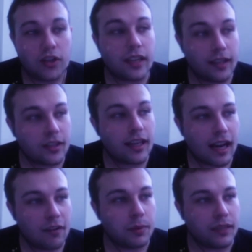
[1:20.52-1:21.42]
They, they
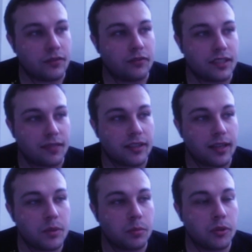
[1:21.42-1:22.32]
have played 57
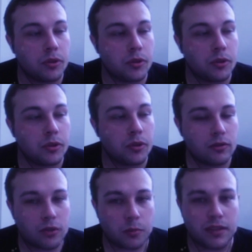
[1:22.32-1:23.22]
games, but they've also
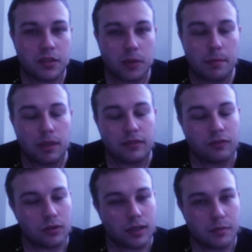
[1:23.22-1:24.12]
been to Wembley four
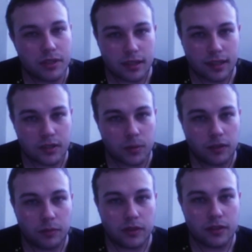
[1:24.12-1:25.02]
times in the last 12
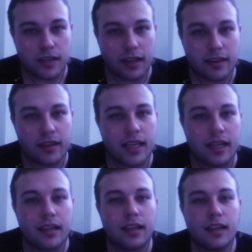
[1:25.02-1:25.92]
months. And I
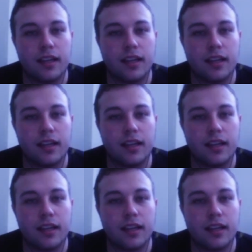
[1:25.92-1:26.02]
think,